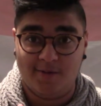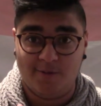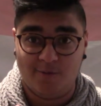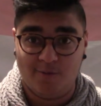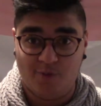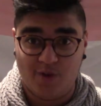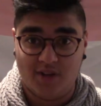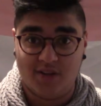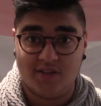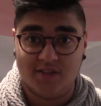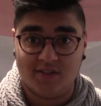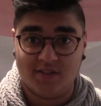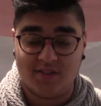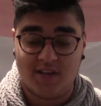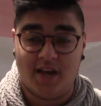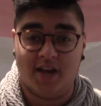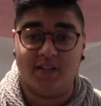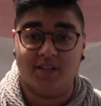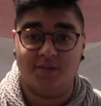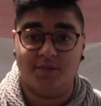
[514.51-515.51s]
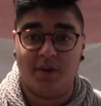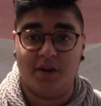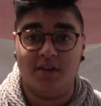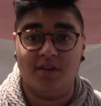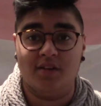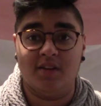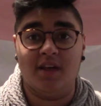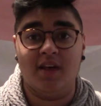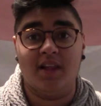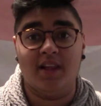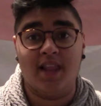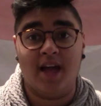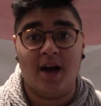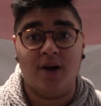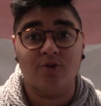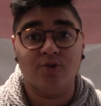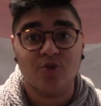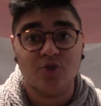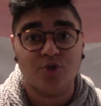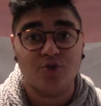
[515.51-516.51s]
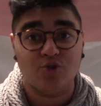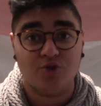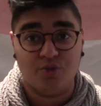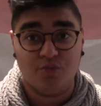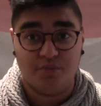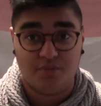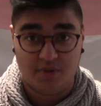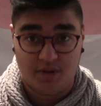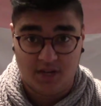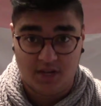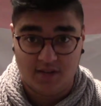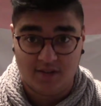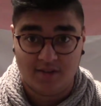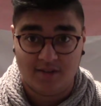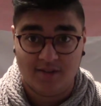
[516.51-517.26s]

well-sized binder that allows you to breathe.